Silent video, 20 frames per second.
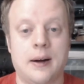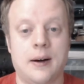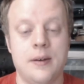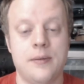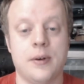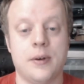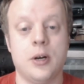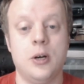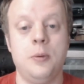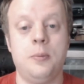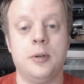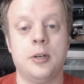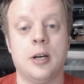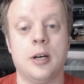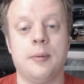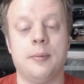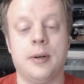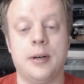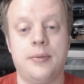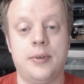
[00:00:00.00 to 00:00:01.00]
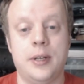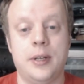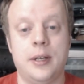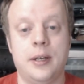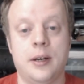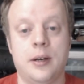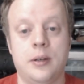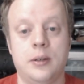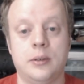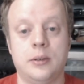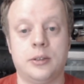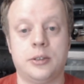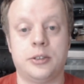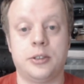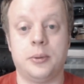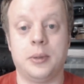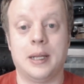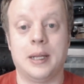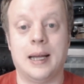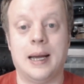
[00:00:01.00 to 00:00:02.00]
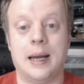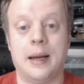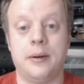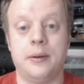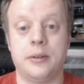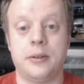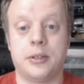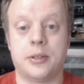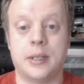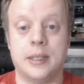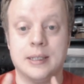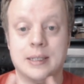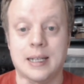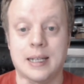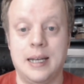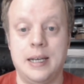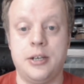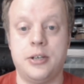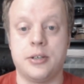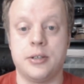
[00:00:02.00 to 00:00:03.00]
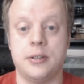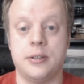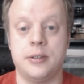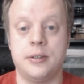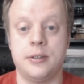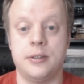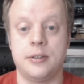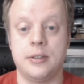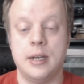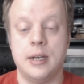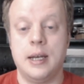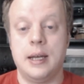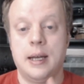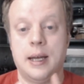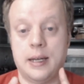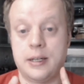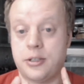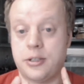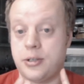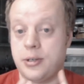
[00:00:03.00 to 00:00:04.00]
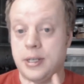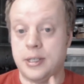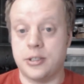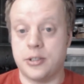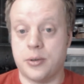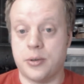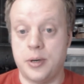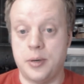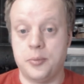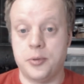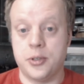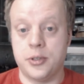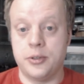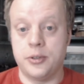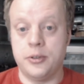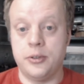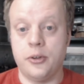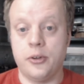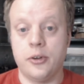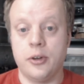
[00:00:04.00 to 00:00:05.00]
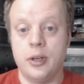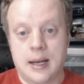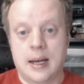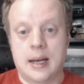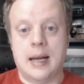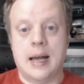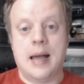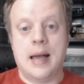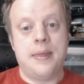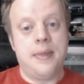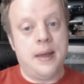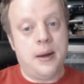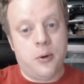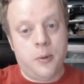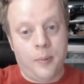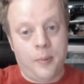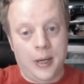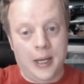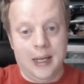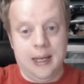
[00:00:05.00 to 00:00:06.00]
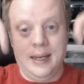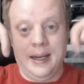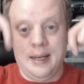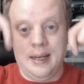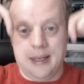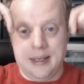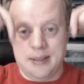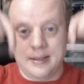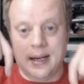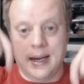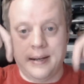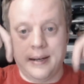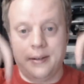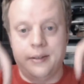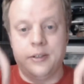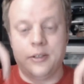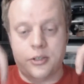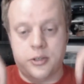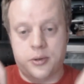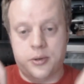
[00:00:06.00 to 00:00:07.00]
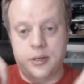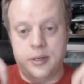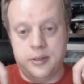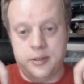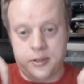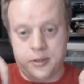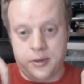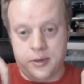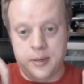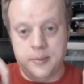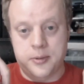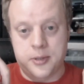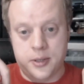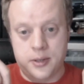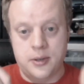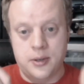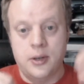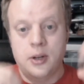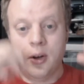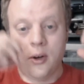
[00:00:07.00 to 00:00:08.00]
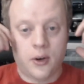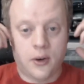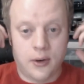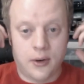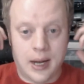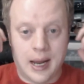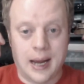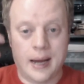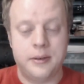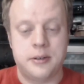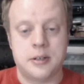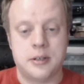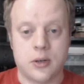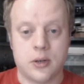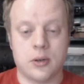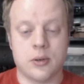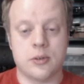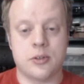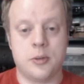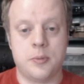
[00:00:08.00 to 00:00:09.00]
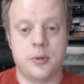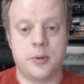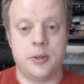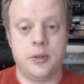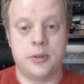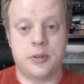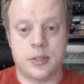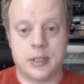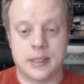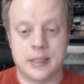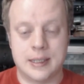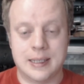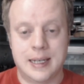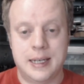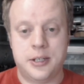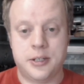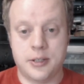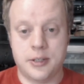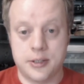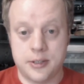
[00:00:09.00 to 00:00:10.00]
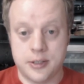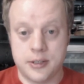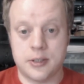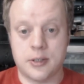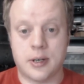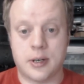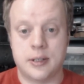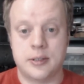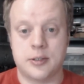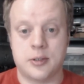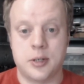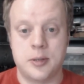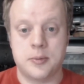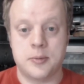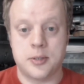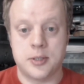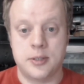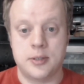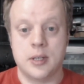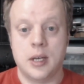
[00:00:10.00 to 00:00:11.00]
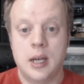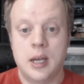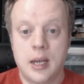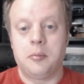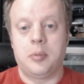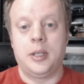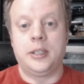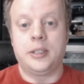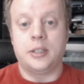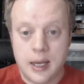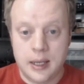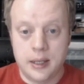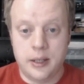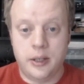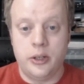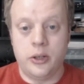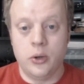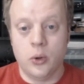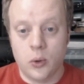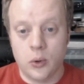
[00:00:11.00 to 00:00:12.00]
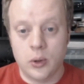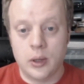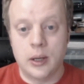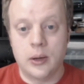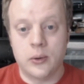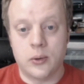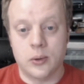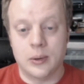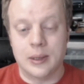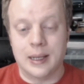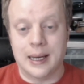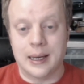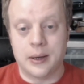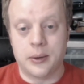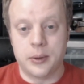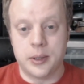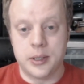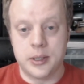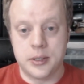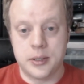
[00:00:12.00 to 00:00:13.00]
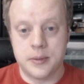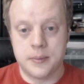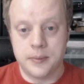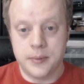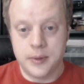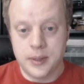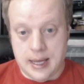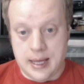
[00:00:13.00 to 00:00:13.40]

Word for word: I've opened up my videos to allow translations and transcriptions uh, and there will be a link down in the script description on how to contribute translations and transcriptions please in your local language.